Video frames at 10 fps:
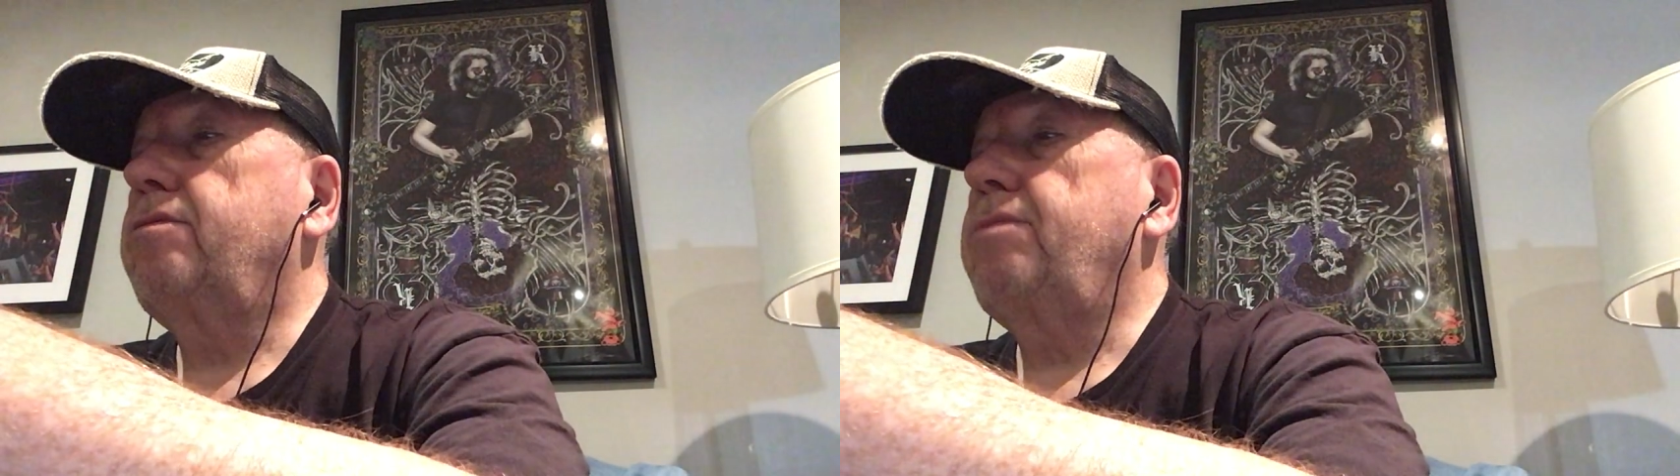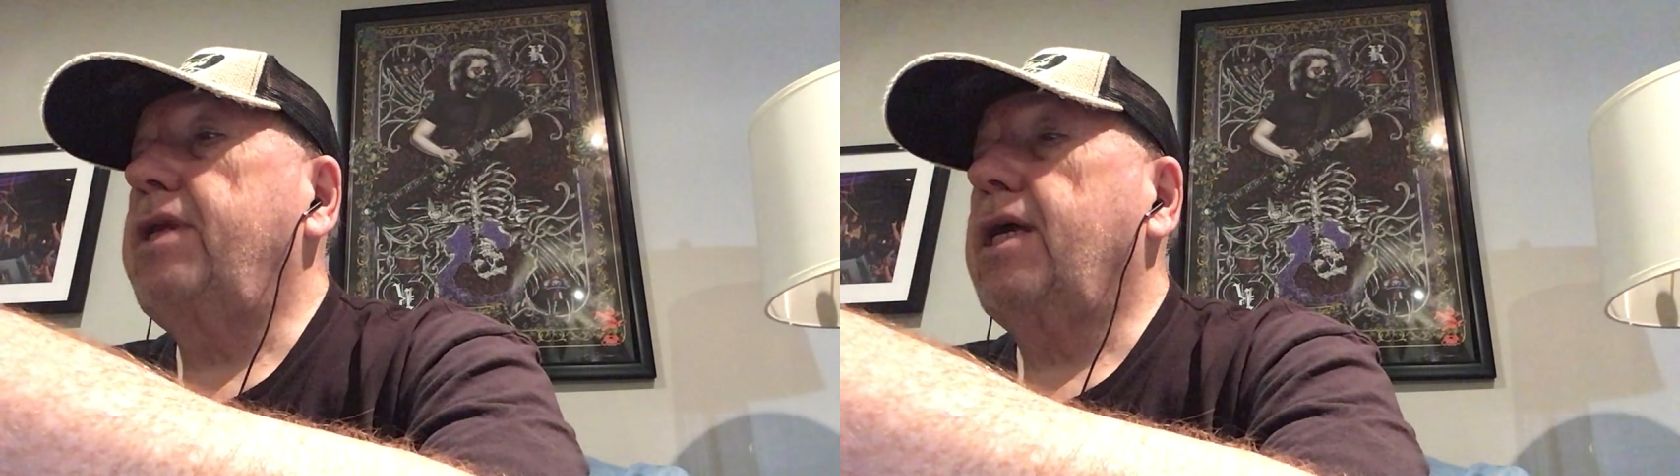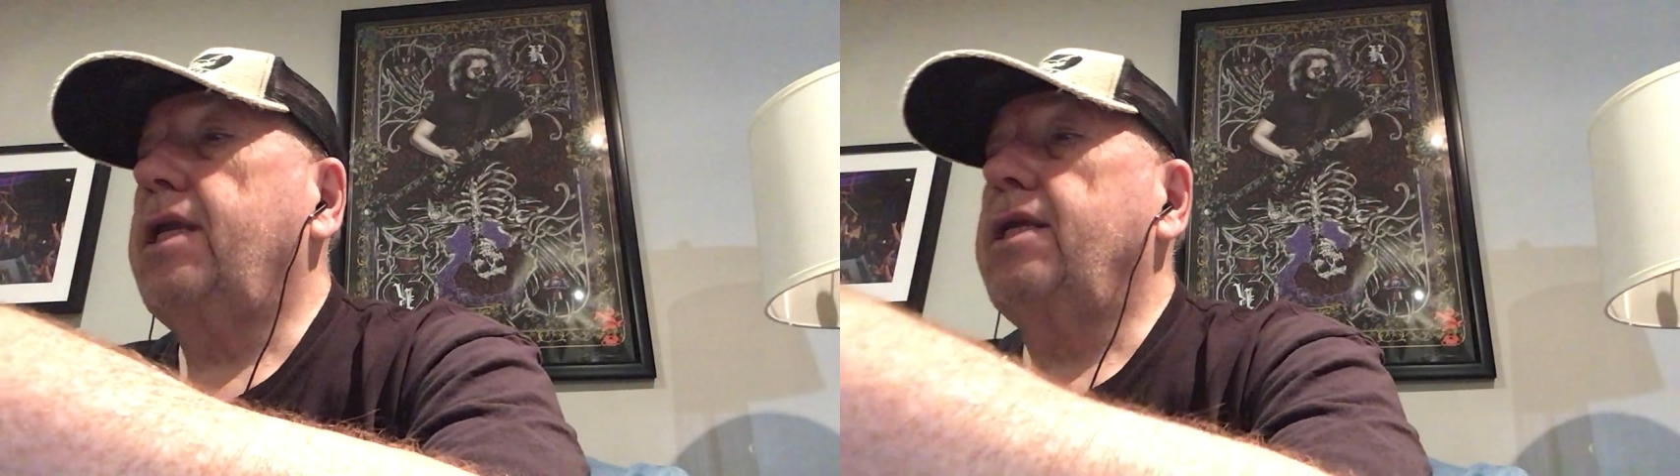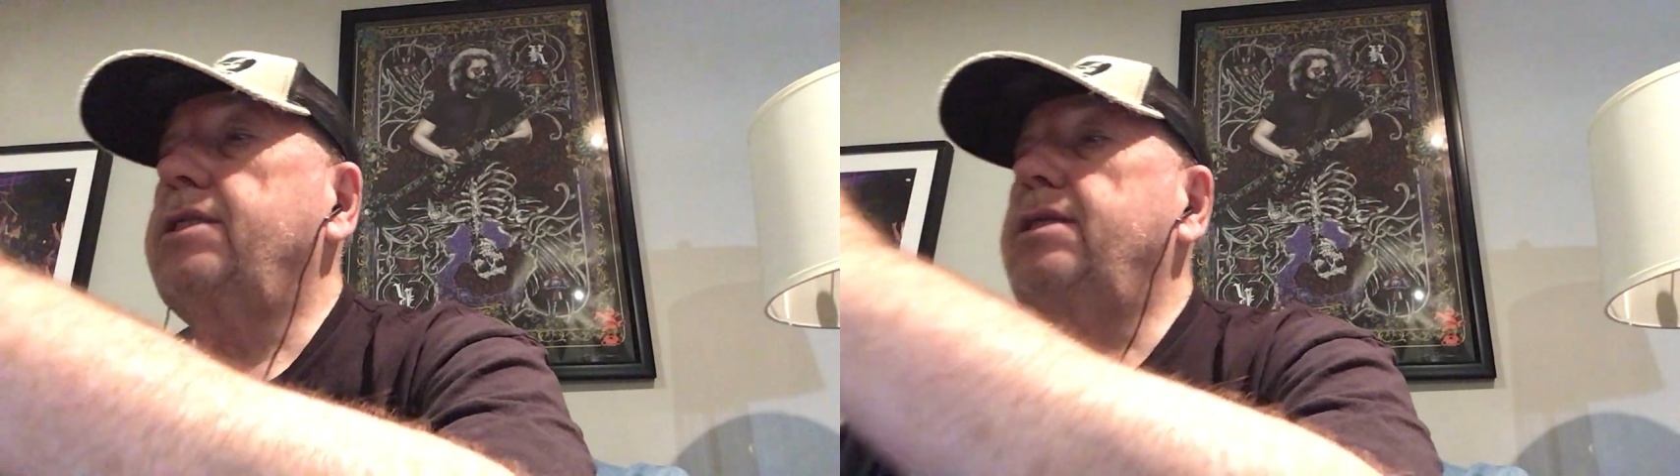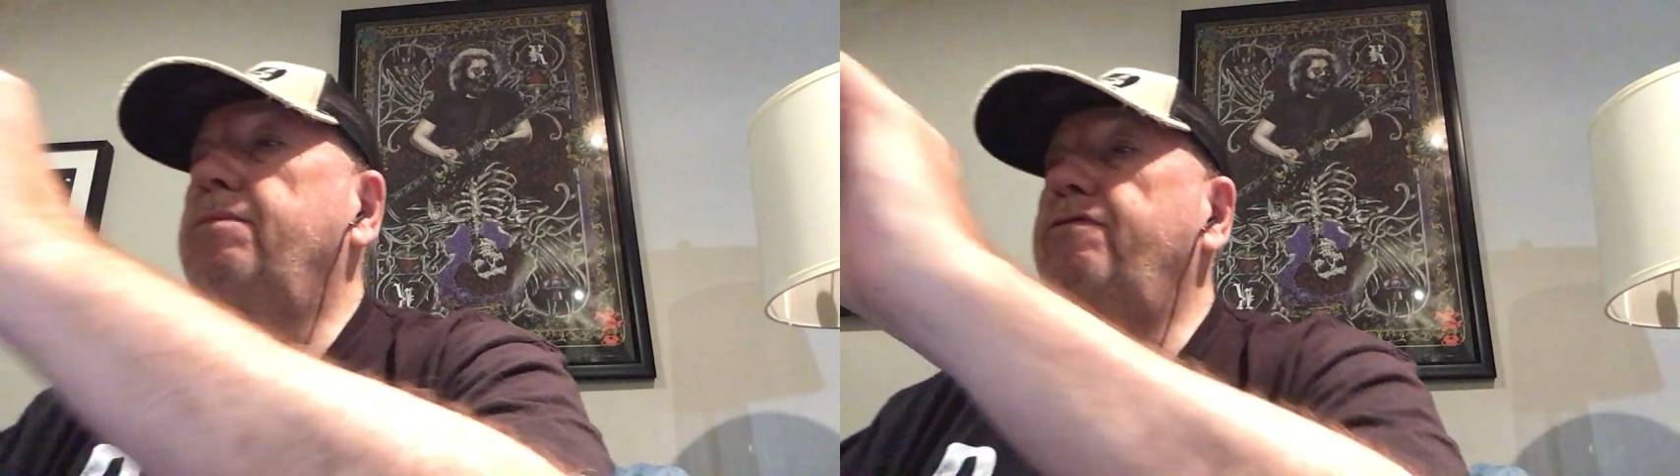
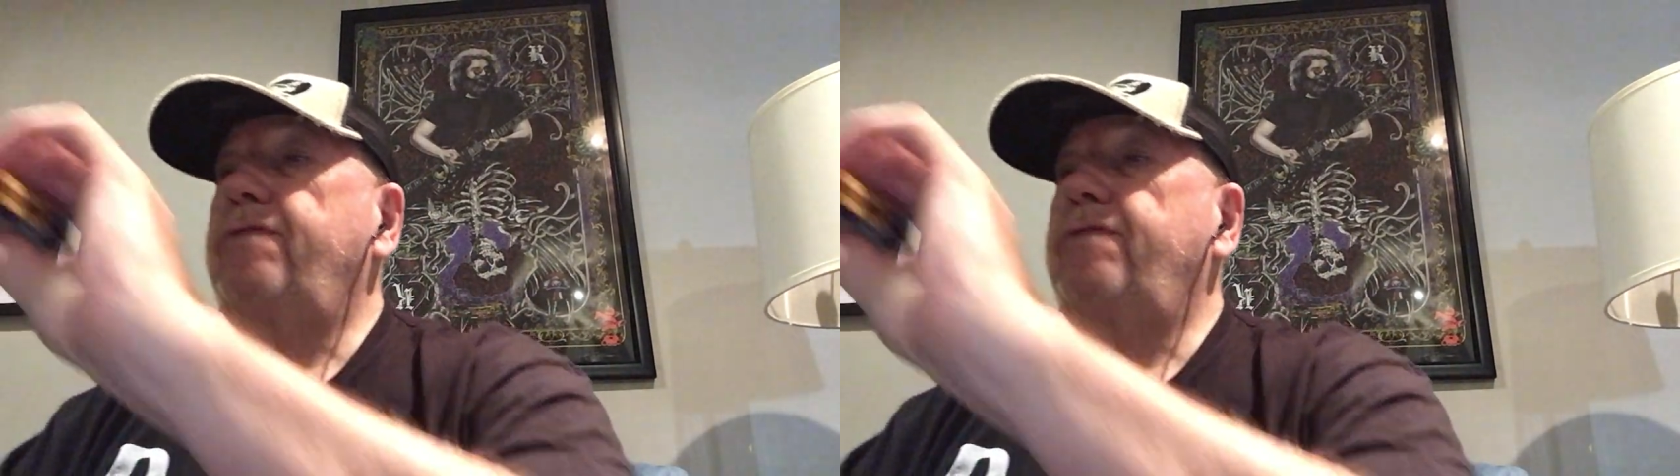Ridiculous. Number